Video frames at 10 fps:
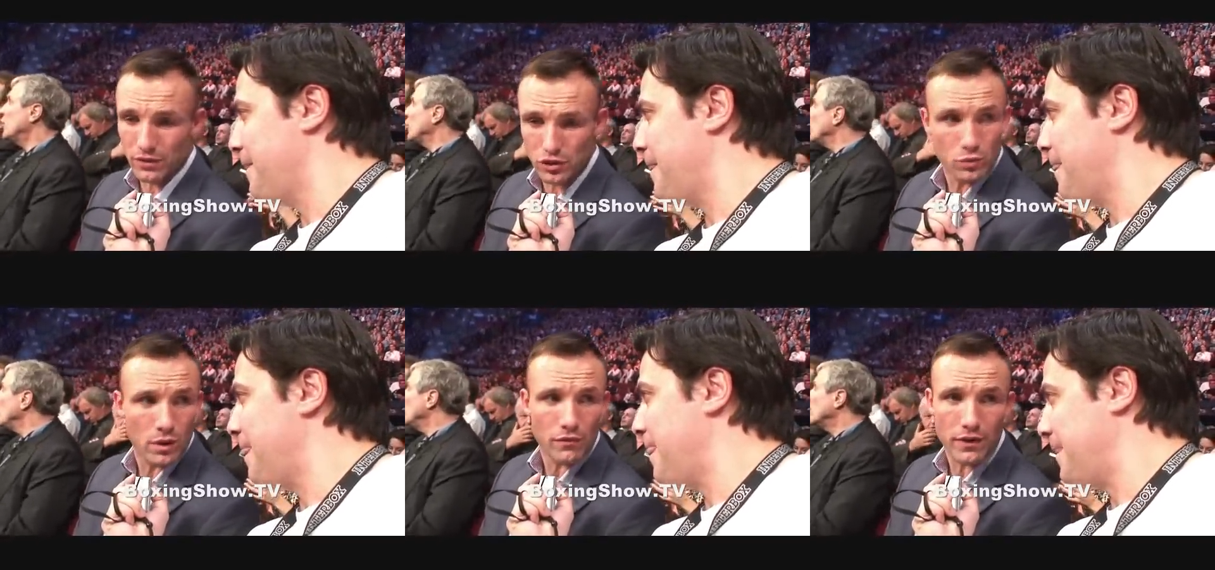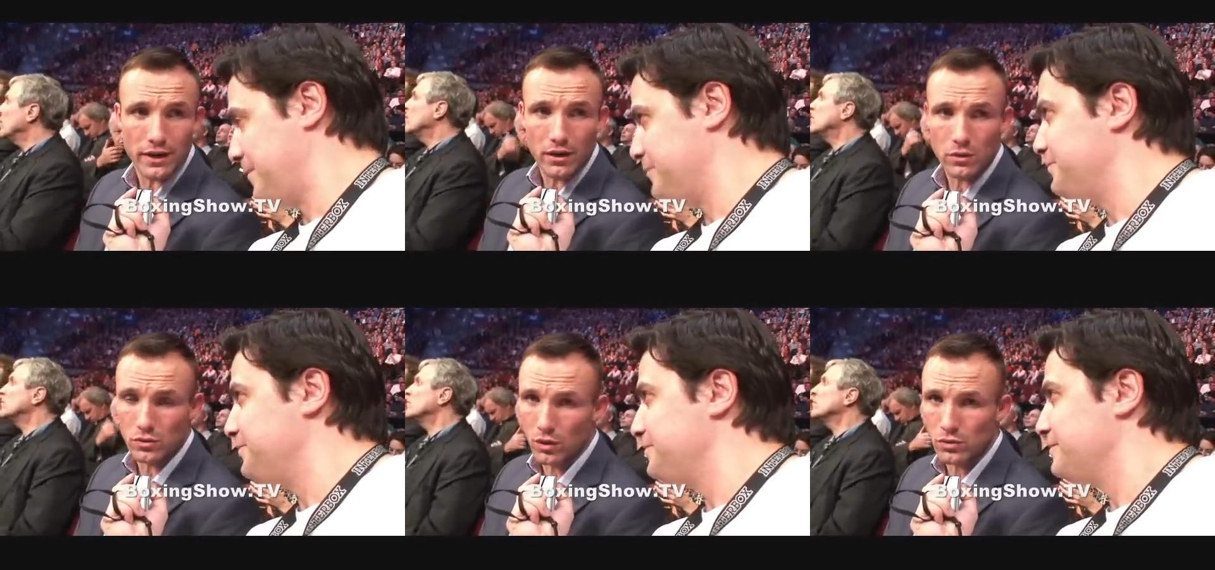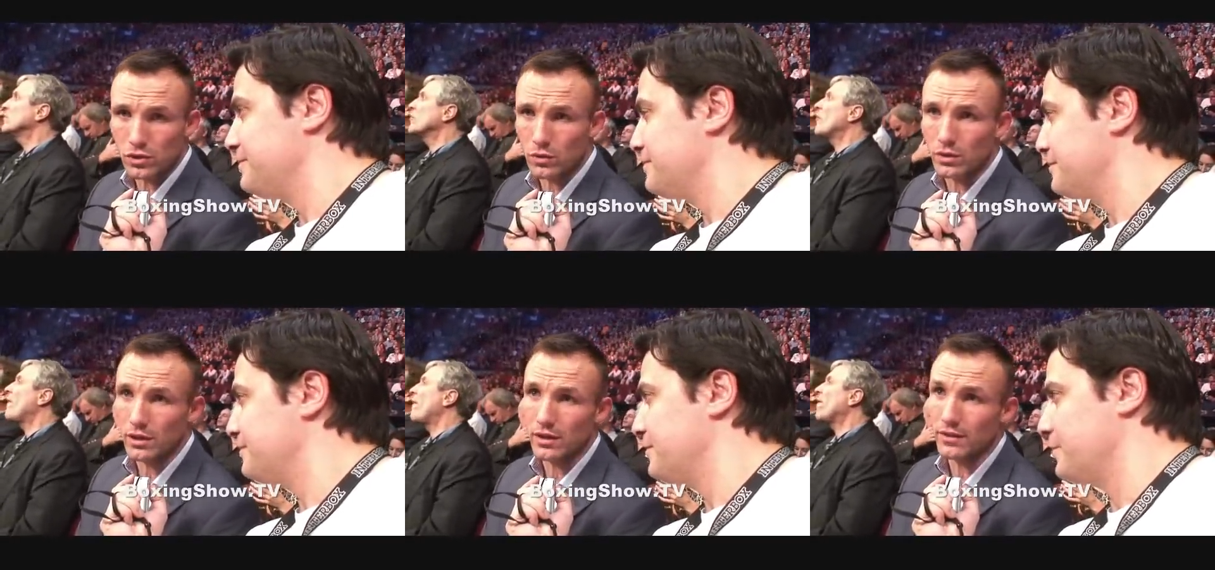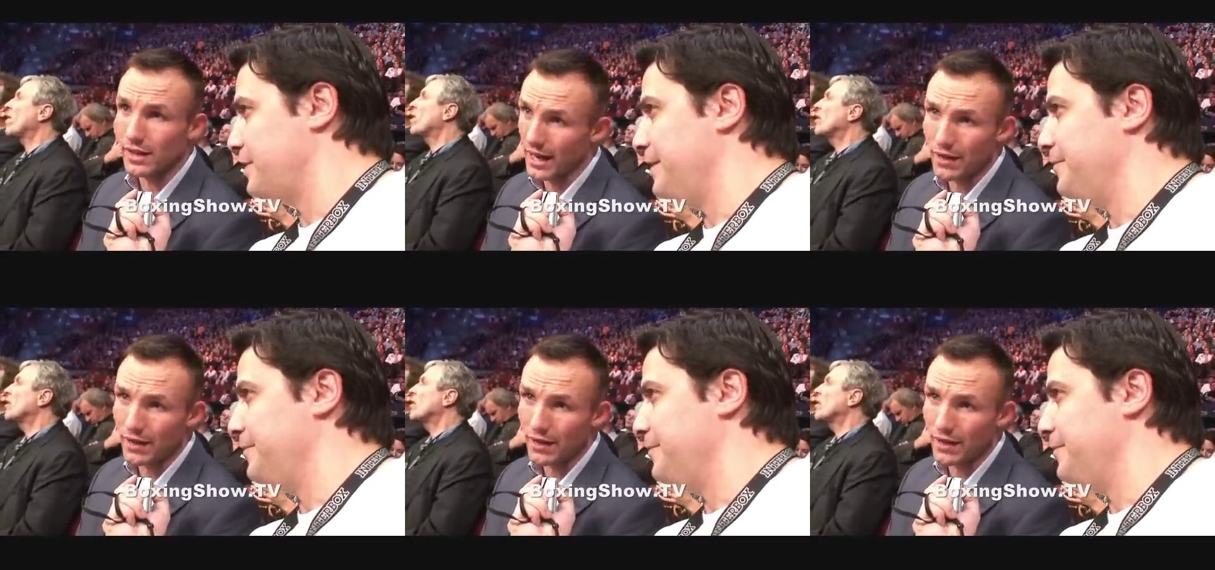Speaker 1: have a tune-up fight also uh, that okay.